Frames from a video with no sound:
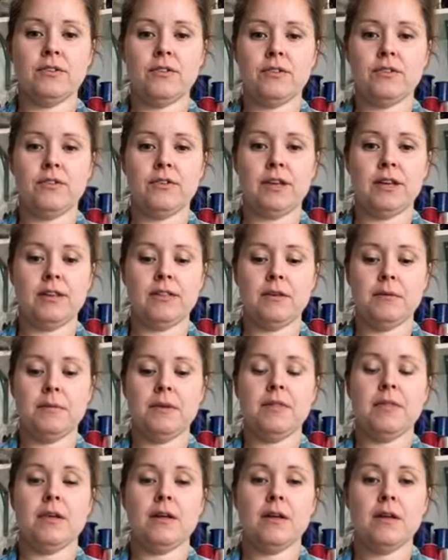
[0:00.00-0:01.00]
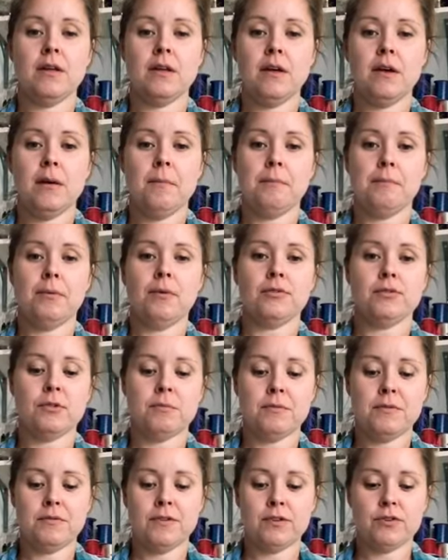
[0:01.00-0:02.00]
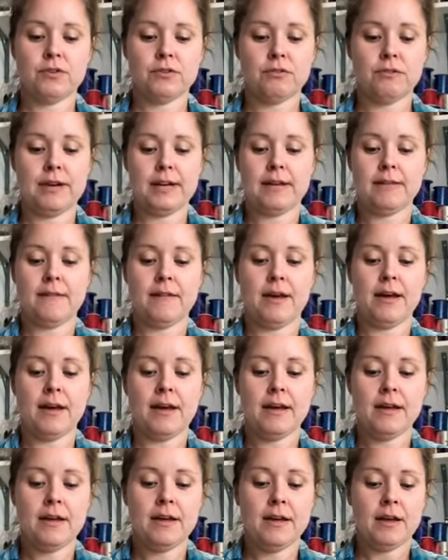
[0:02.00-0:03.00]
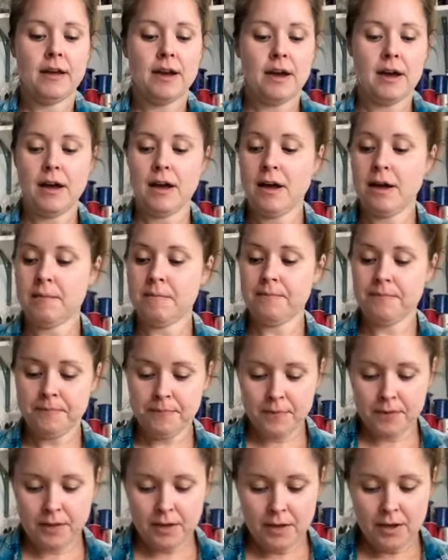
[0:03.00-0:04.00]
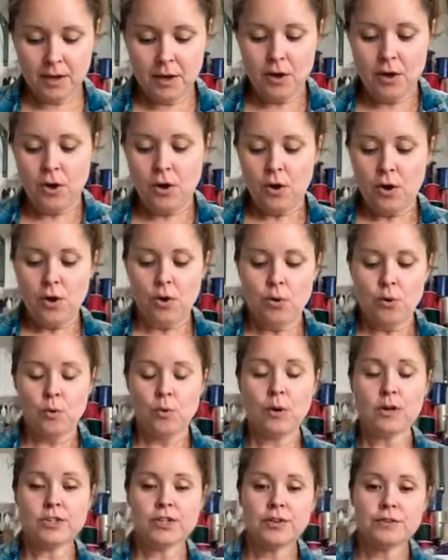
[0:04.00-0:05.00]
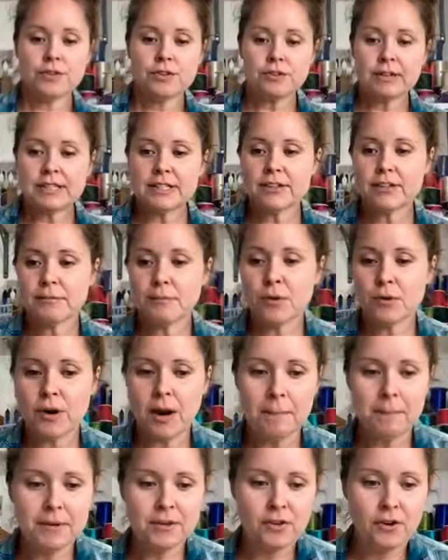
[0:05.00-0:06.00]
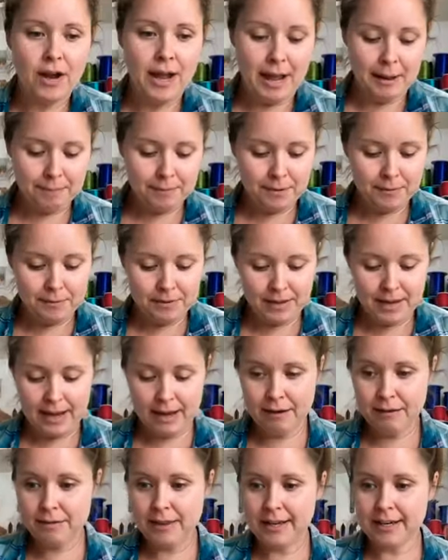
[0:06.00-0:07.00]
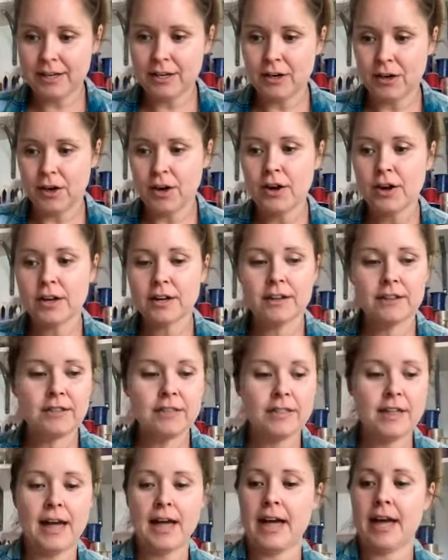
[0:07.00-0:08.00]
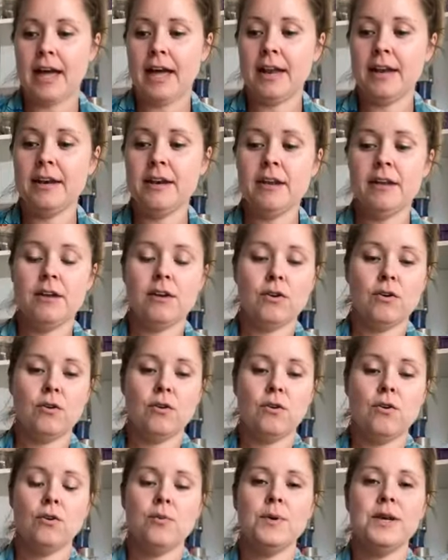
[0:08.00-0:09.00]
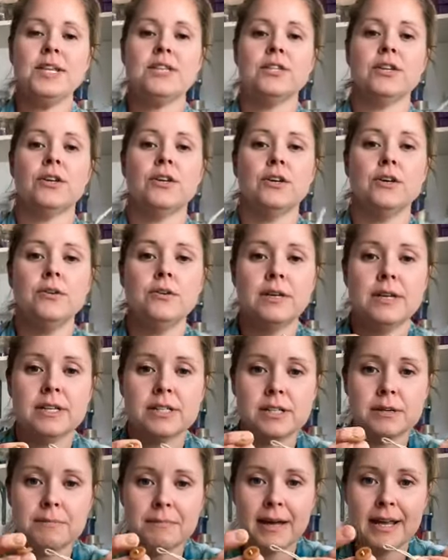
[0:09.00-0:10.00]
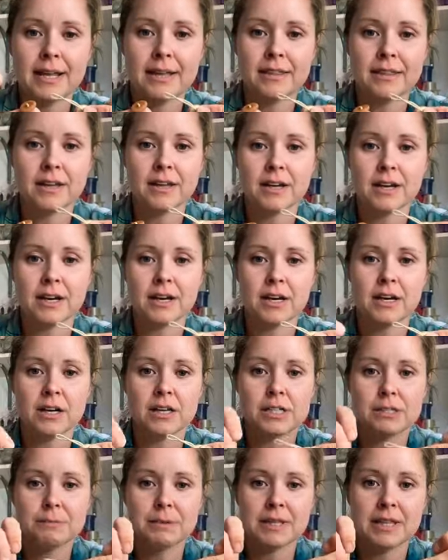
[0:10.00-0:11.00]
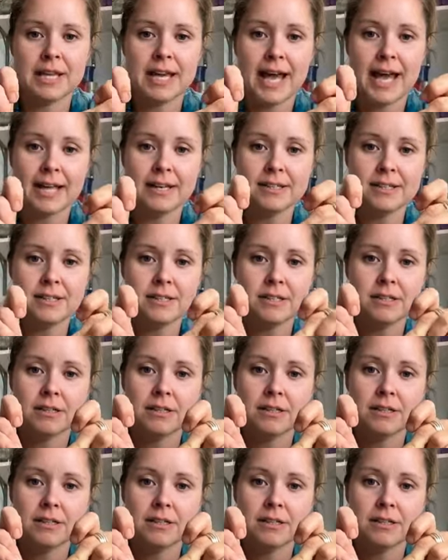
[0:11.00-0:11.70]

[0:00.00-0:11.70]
see them in the bottom of the screen there. Once you've threaded them all up and you're happy with how they look, then all we do to make the clasp at the end